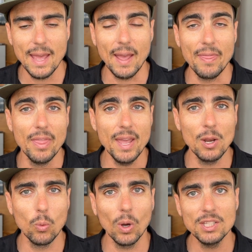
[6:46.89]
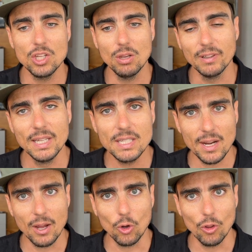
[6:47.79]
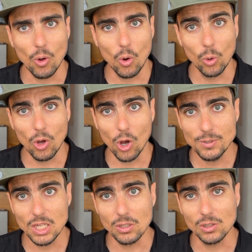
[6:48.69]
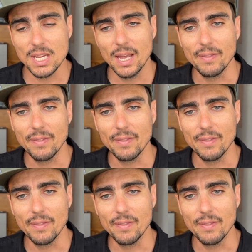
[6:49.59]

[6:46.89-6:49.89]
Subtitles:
And then once you've listed out all the obstacles,